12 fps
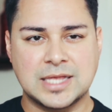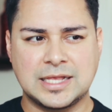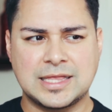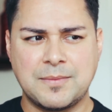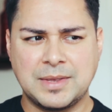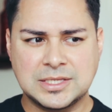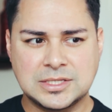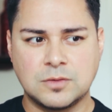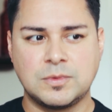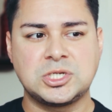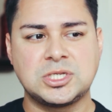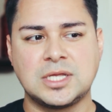Like that makes so
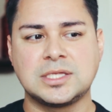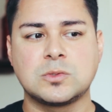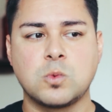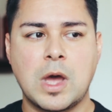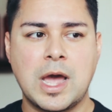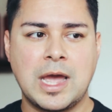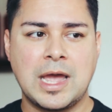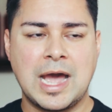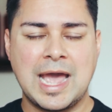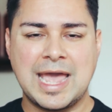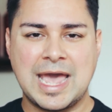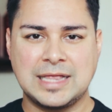much sense why
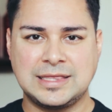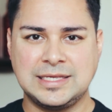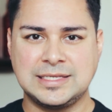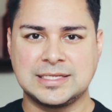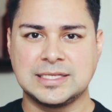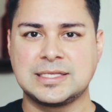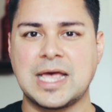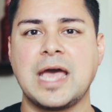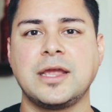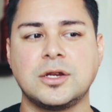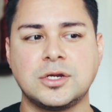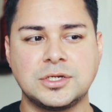I had these
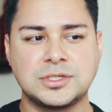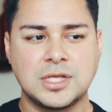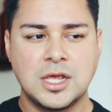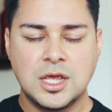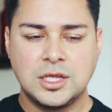desires,